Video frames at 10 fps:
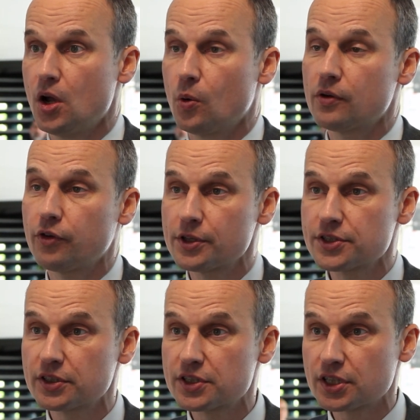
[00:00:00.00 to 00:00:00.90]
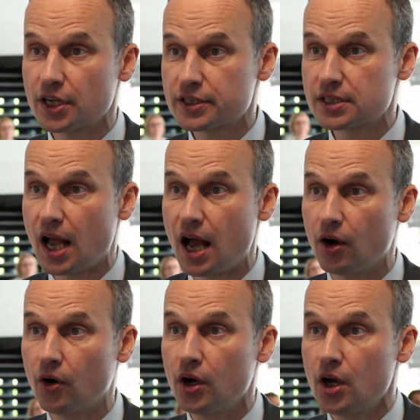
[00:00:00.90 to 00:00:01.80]
We've also discussed
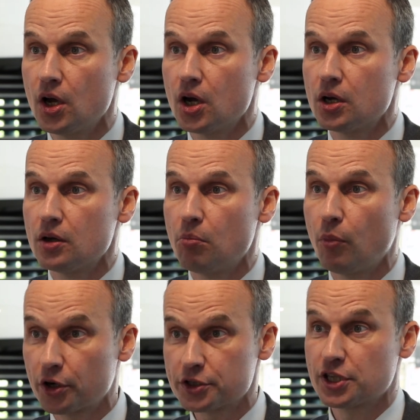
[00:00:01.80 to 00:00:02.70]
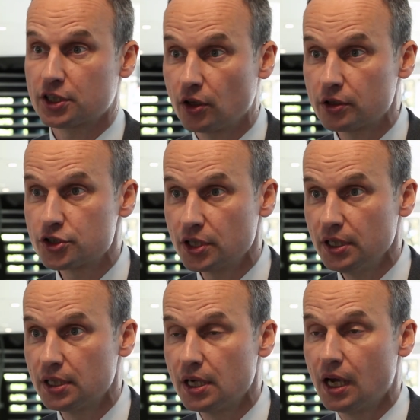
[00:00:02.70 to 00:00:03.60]
how modern technology,
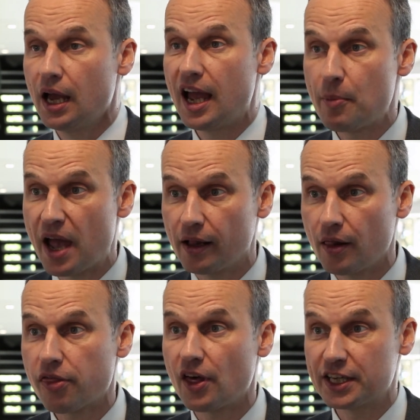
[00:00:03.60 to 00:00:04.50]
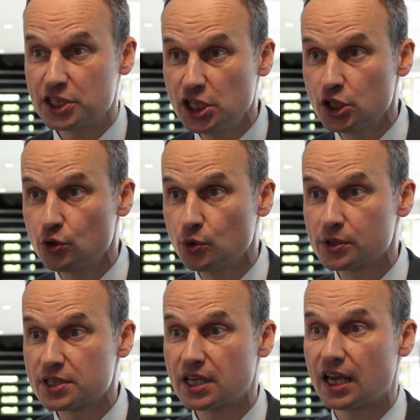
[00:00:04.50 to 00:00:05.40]
mHealth, IT
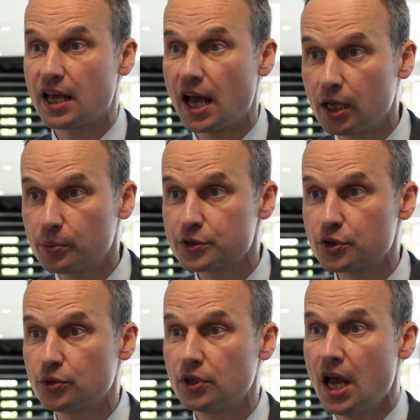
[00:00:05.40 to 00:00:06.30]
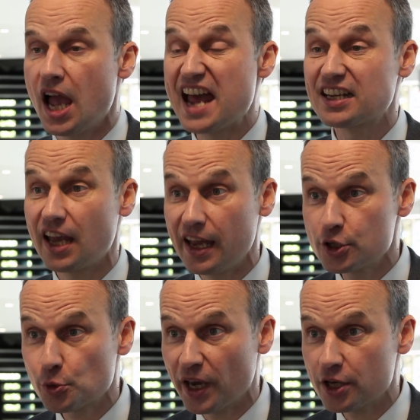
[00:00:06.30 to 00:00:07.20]
tools can help to
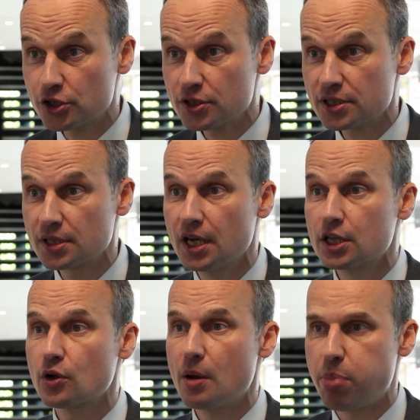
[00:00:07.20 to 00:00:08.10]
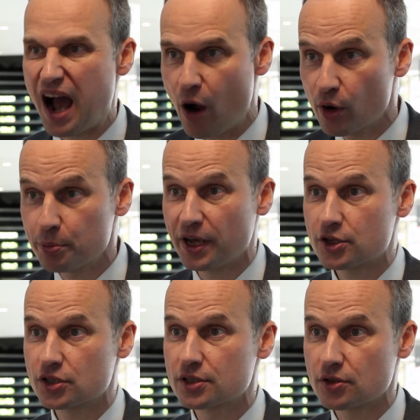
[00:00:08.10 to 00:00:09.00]
engage patients, to empower
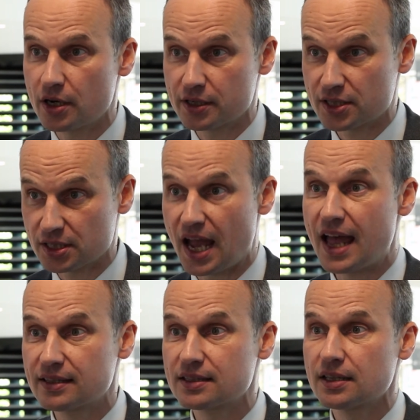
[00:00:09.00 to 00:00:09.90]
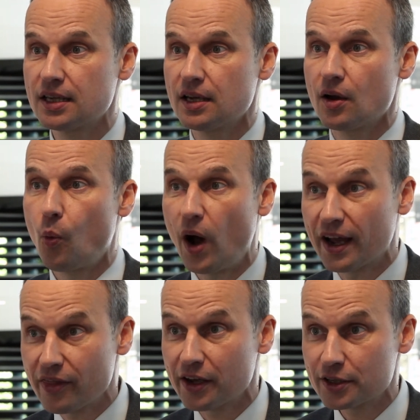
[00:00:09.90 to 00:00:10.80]
patients to understand
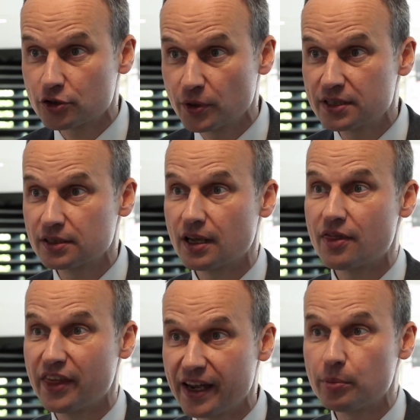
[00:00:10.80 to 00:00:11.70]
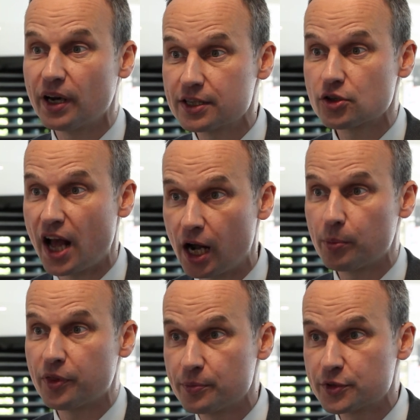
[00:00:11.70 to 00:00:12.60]
why they are treated and thereby to
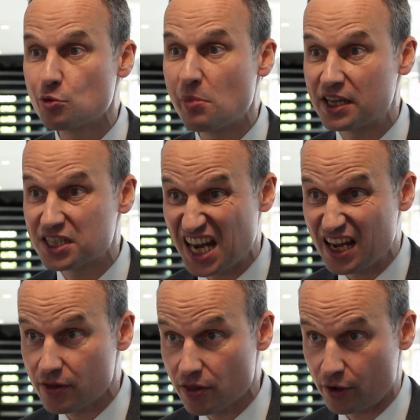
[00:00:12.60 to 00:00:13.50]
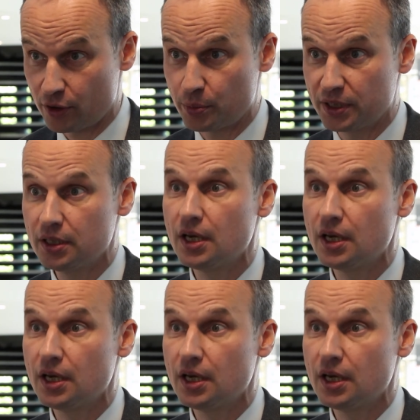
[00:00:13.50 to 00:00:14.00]
help them to maintain the therapy